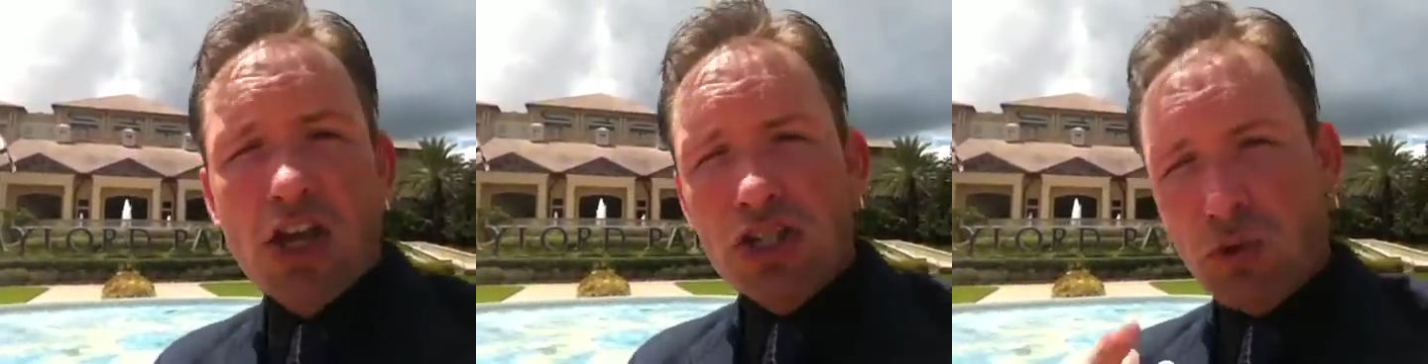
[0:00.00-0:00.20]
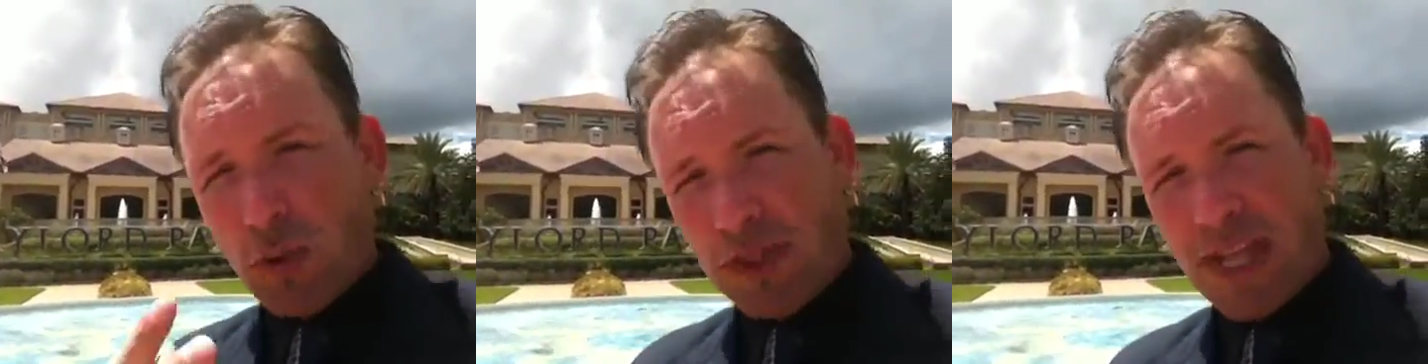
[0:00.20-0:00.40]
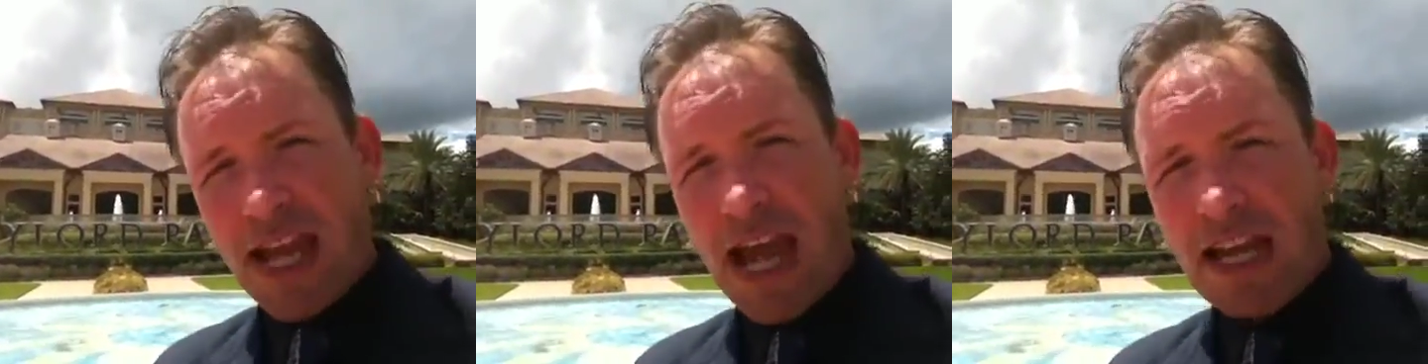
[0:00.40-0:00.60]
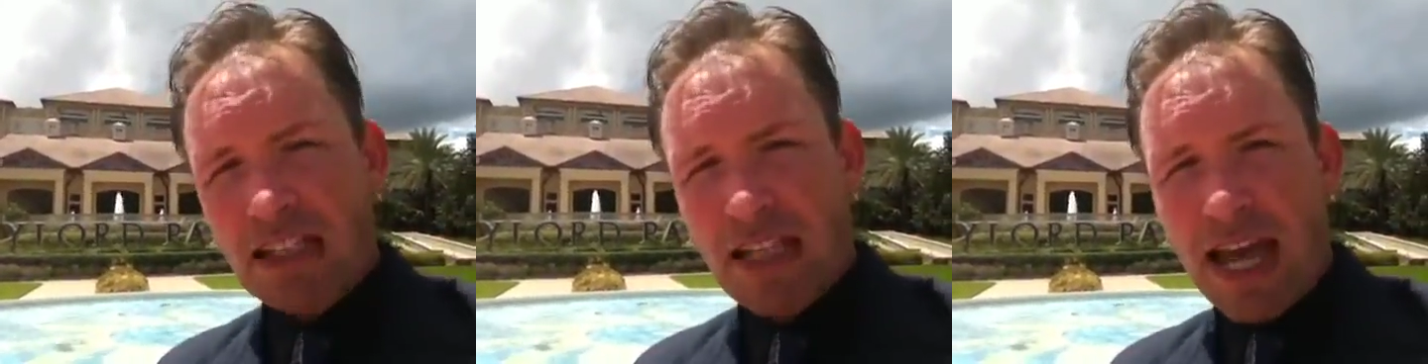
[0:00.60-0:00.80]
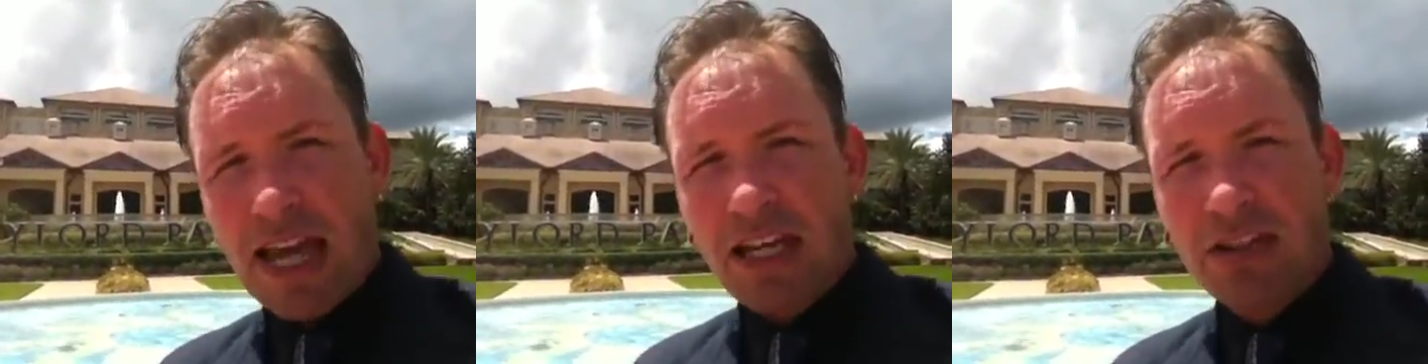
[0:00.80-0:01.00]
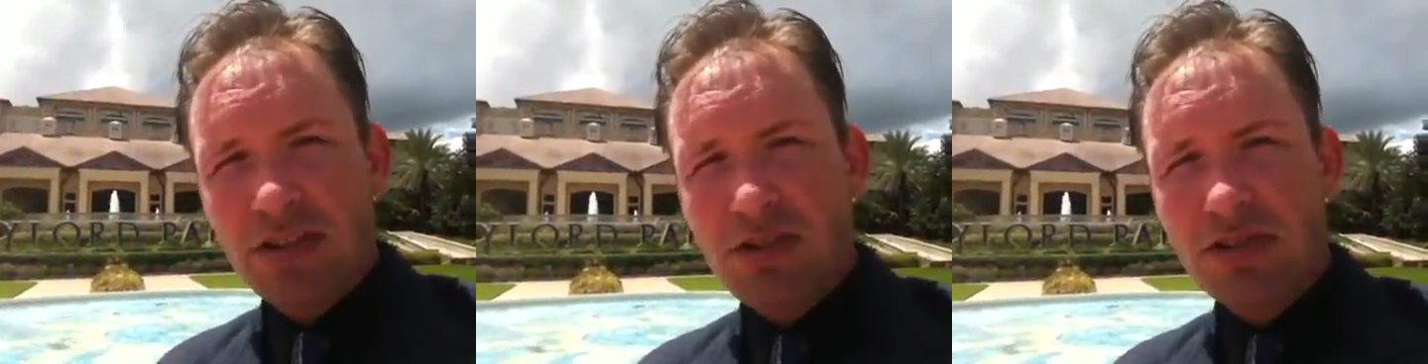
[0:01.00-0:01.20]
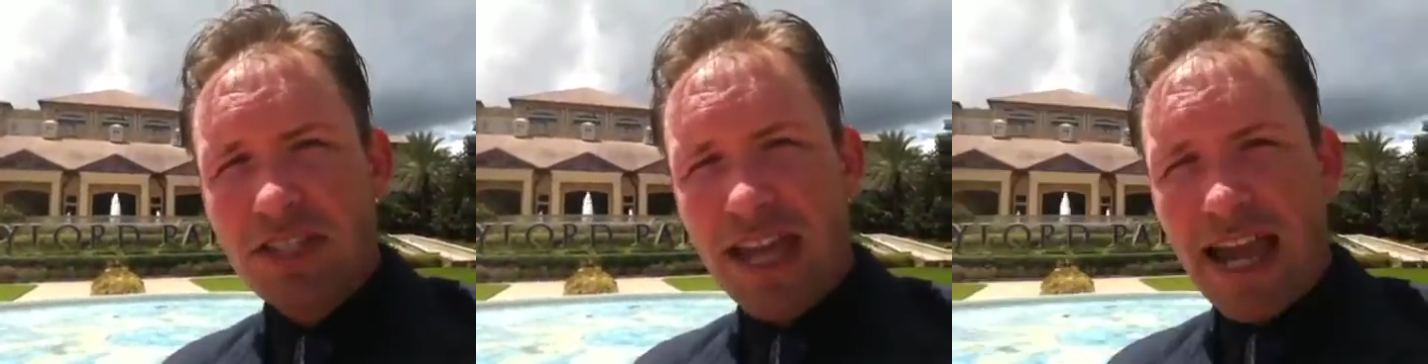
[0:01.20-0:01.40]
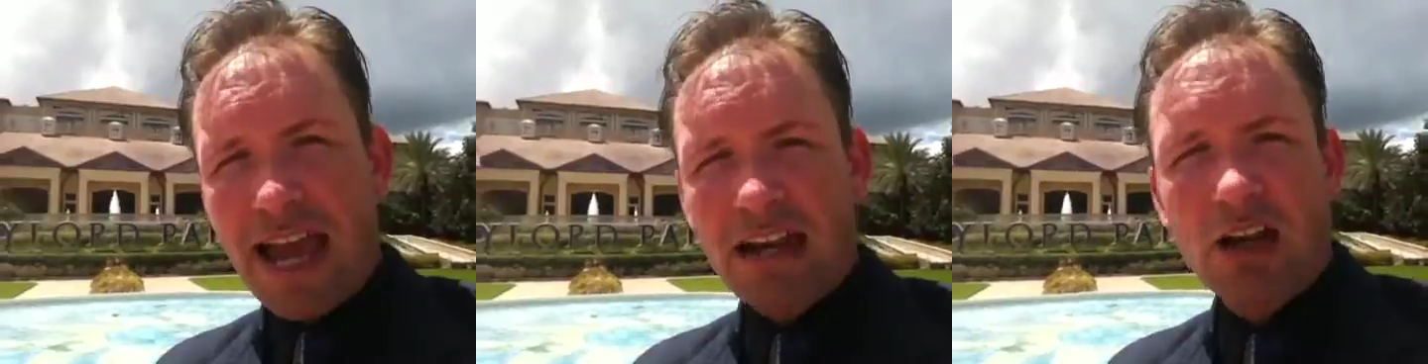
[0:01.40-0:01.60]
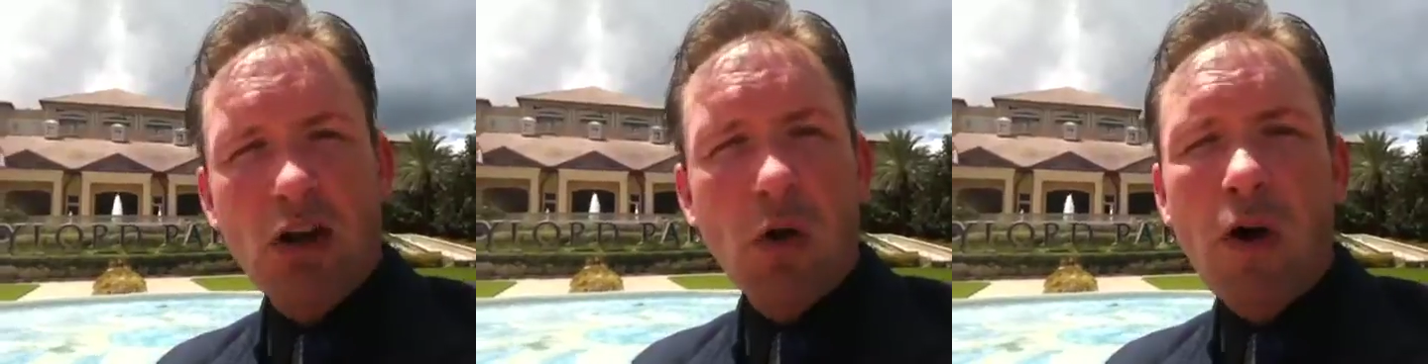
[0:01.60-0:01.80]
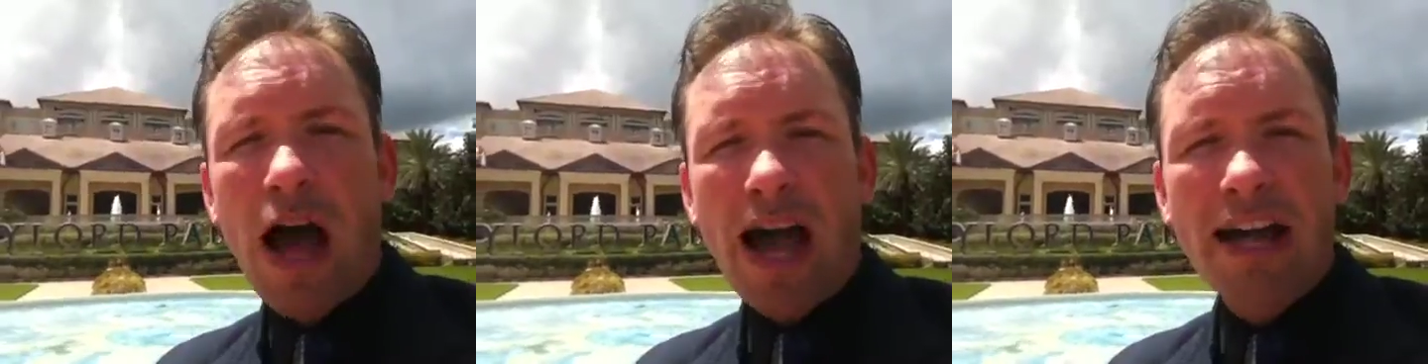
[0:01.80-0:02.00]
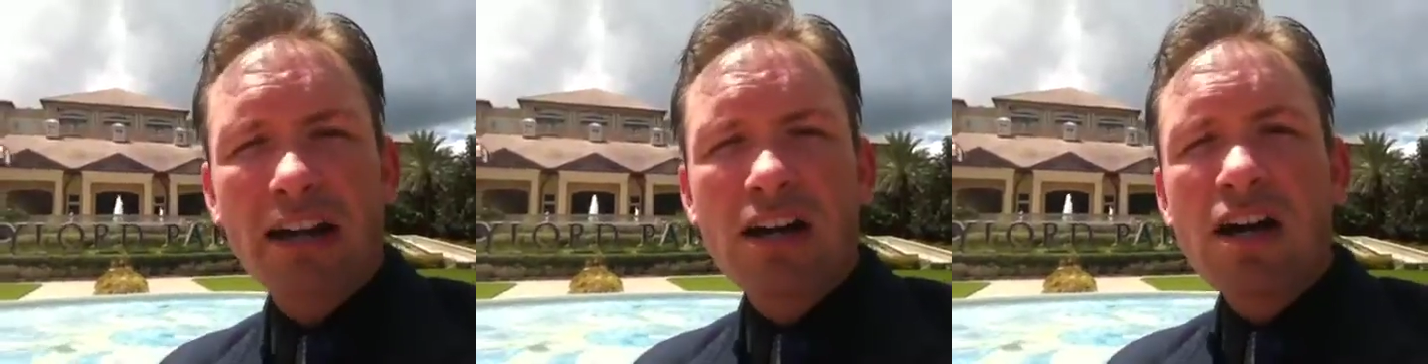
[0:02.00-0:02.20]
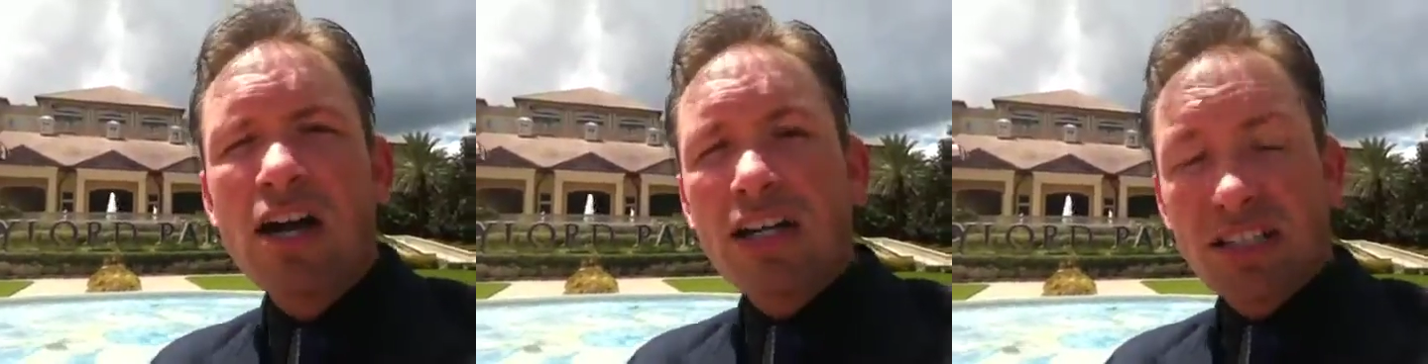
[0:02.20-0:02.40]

So what they actually had to do is they had to go hire